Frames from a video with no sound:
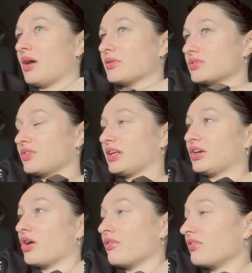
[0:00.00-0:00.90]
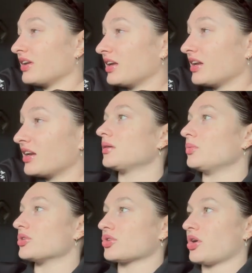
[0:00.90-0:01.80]
I wasn't really confident,
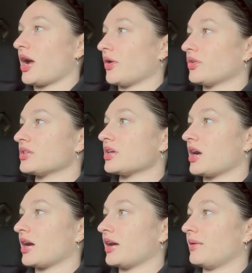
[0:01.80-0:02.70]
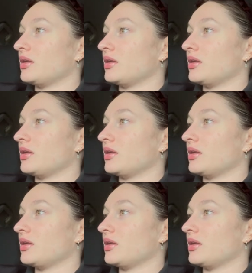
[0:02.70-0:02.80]
was crying all the time,